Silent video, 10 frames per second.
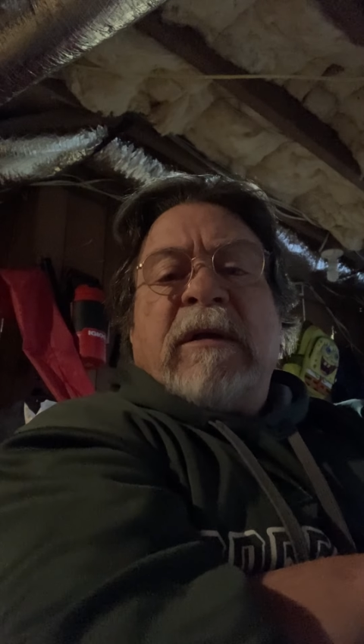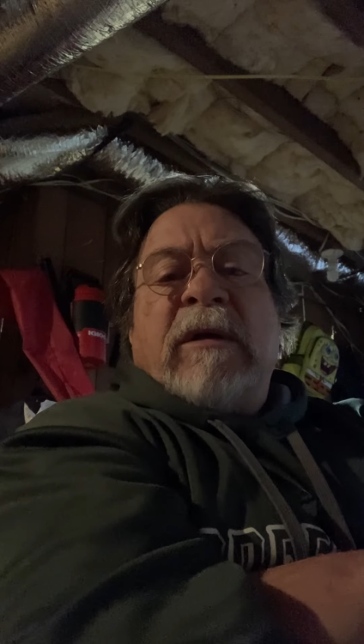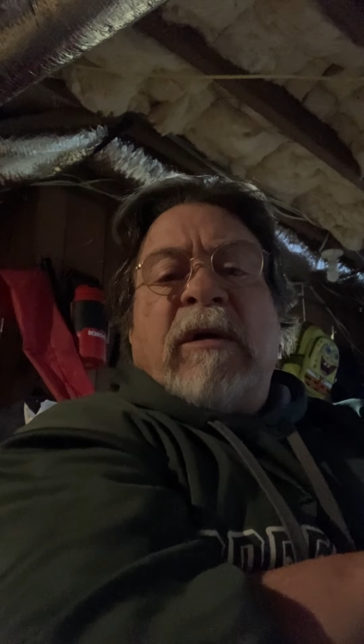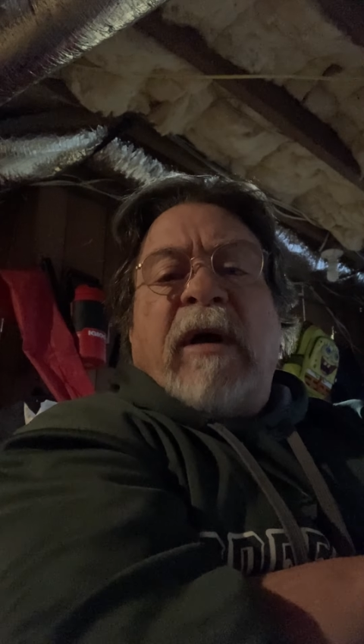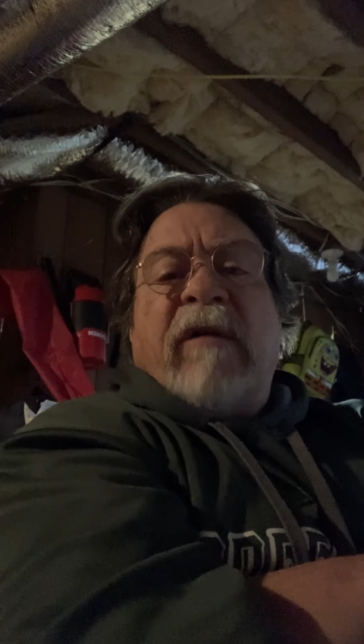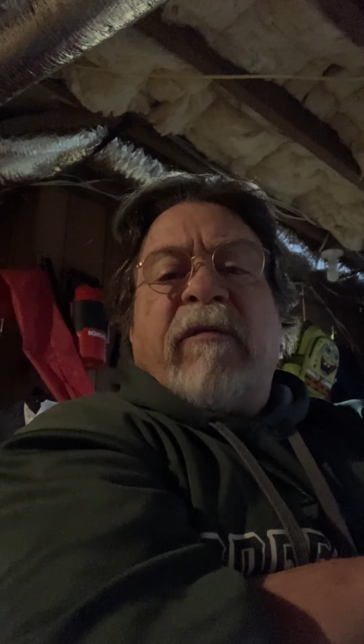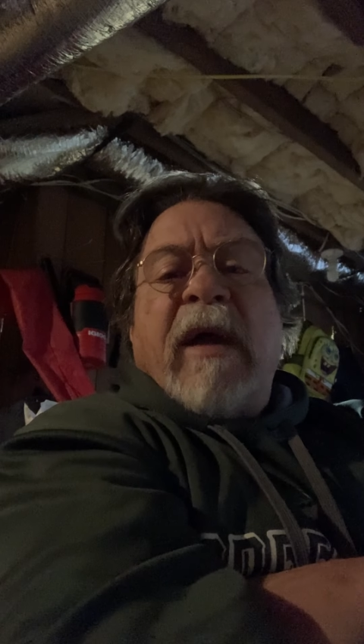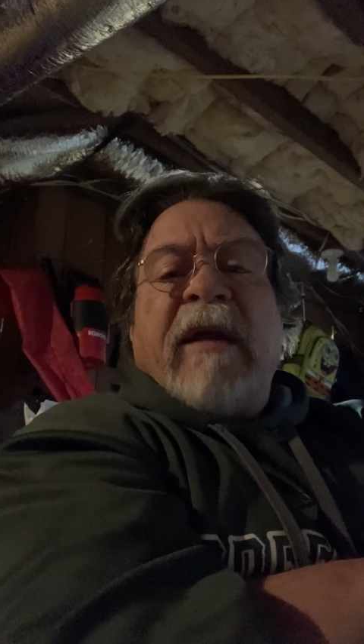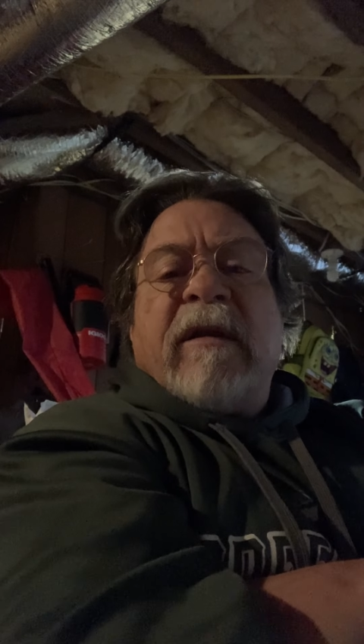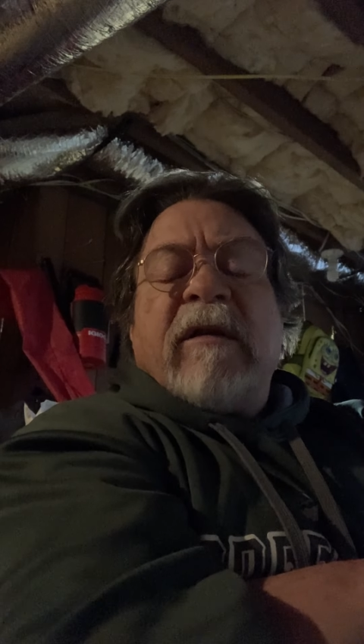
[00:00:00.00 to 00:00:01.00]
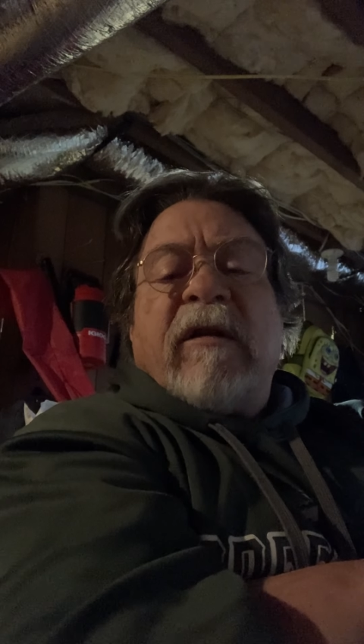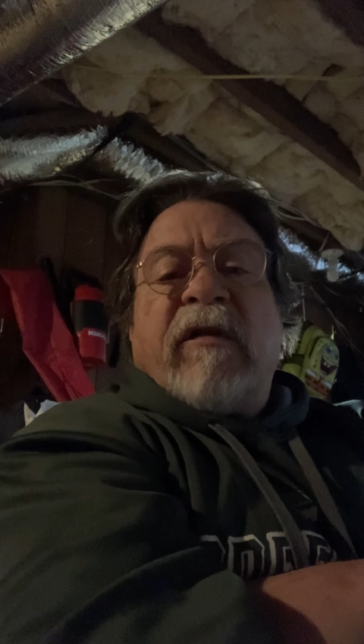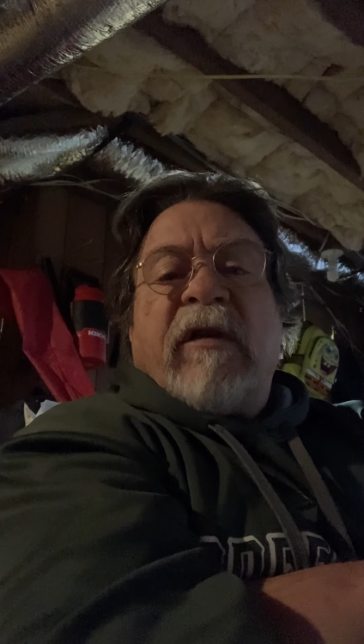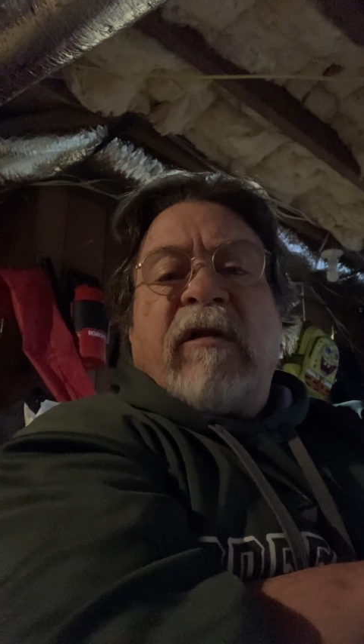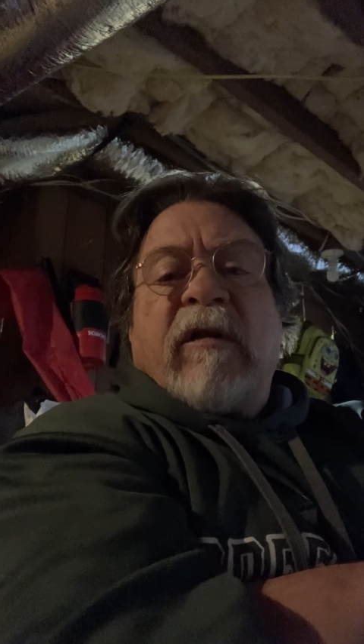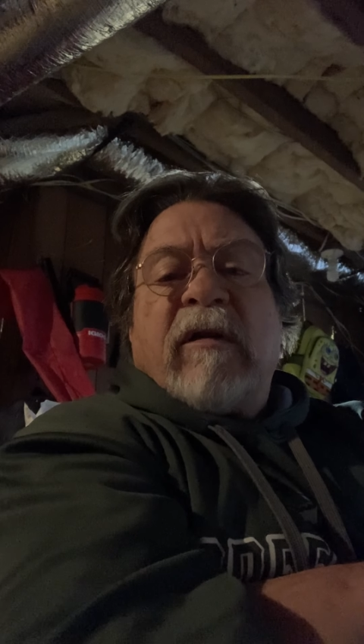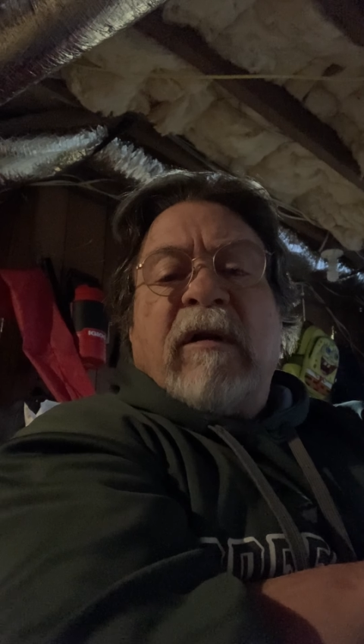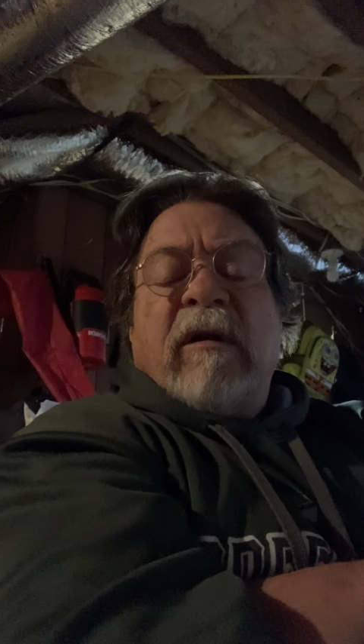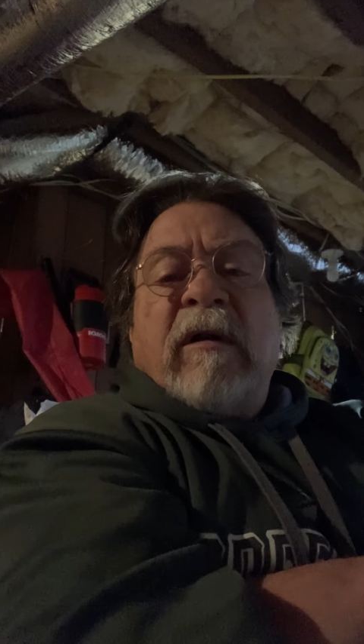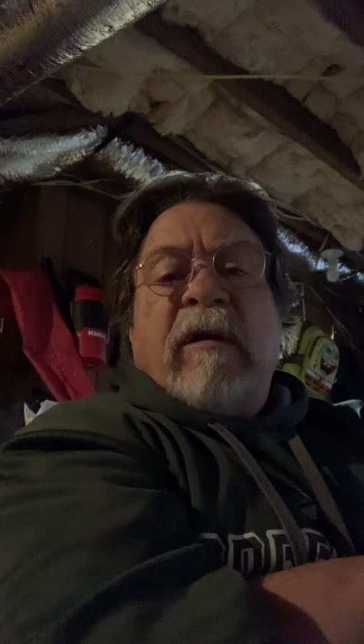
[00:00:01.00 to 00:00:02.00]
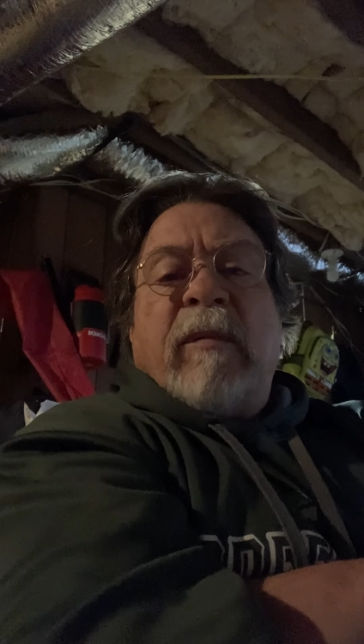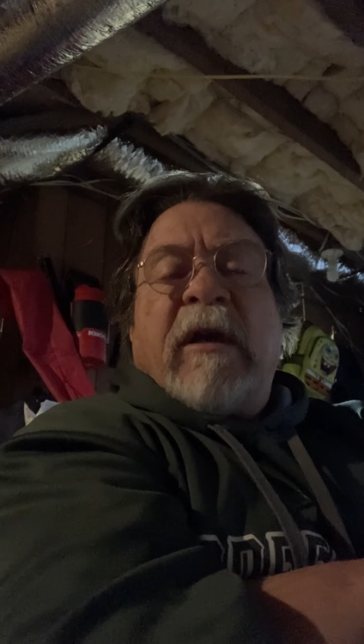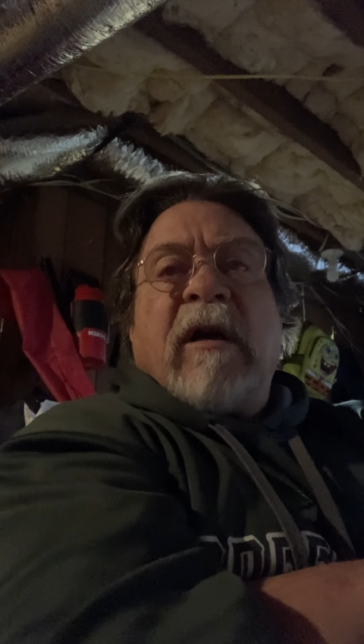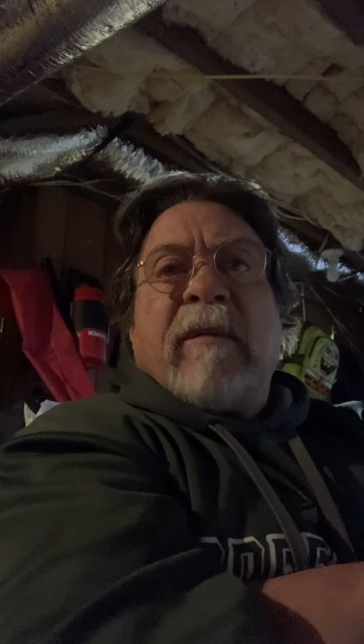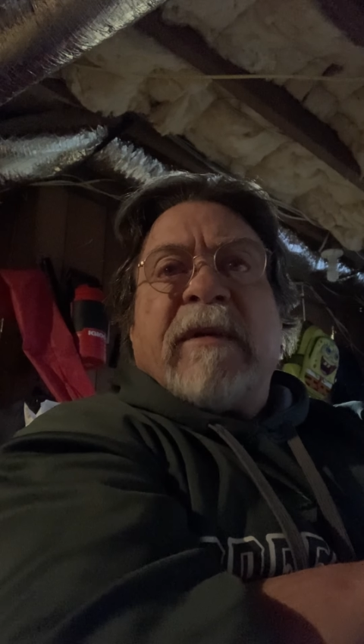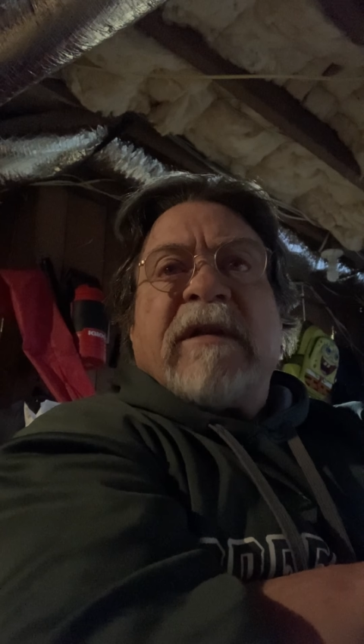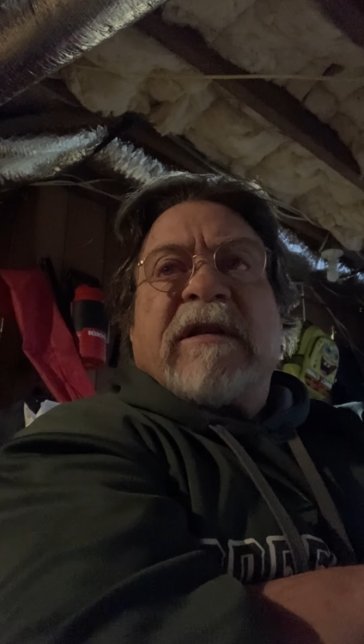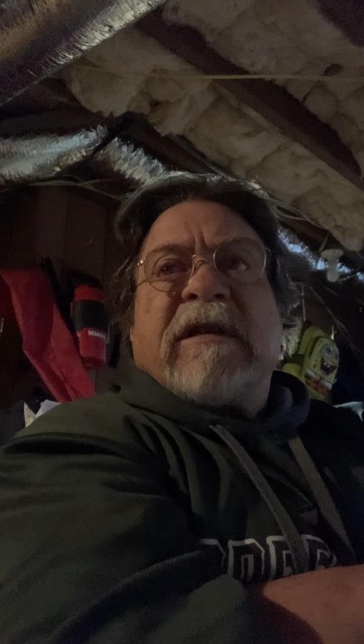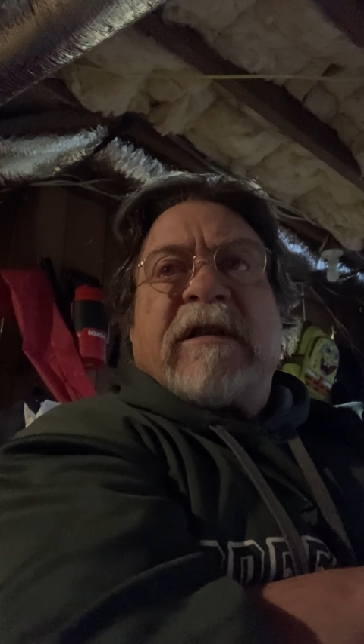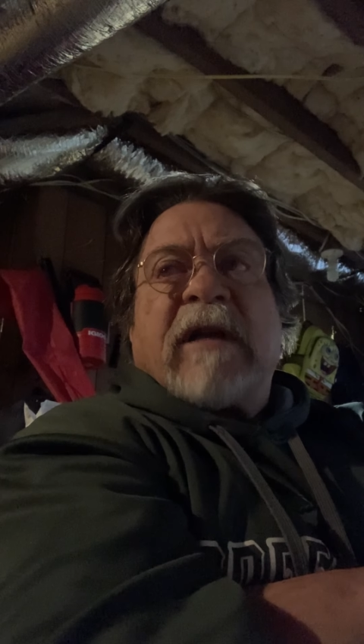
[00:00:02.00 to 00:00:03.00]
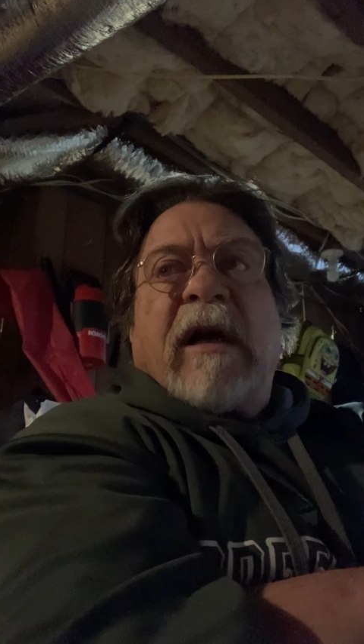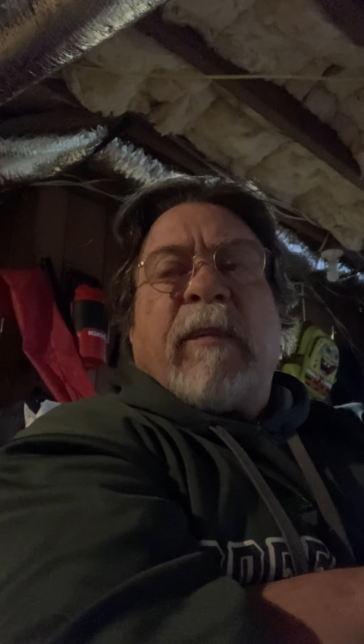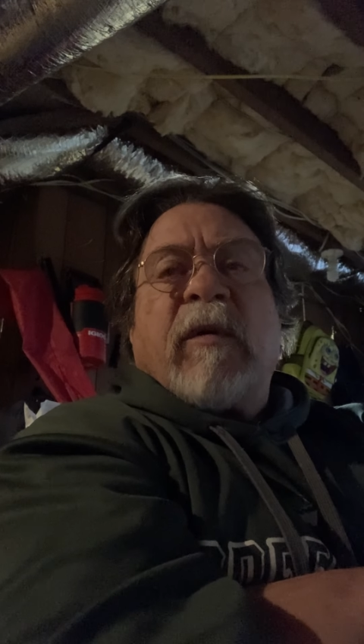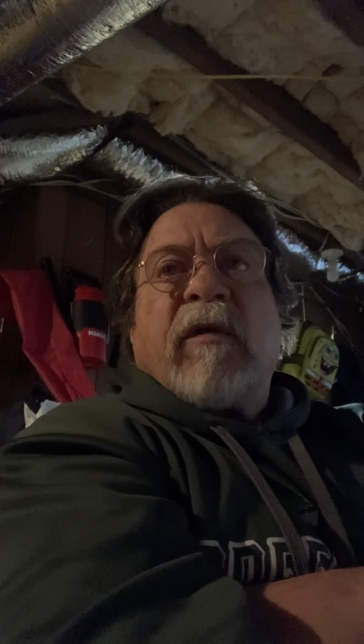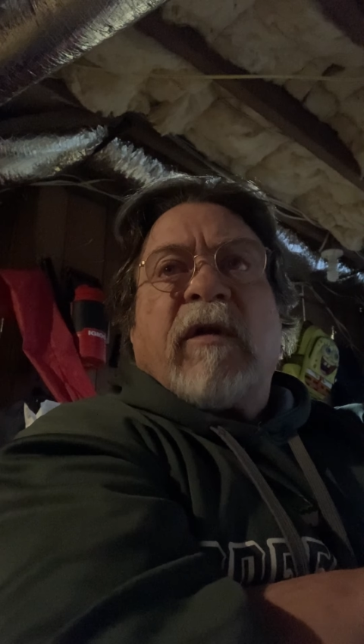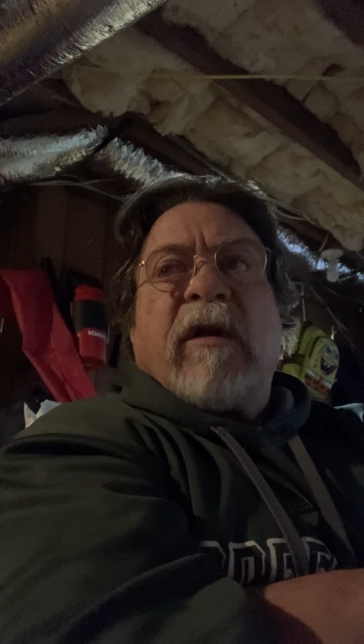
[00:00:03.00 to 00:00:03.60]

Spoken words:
who have made the decision to become his disciples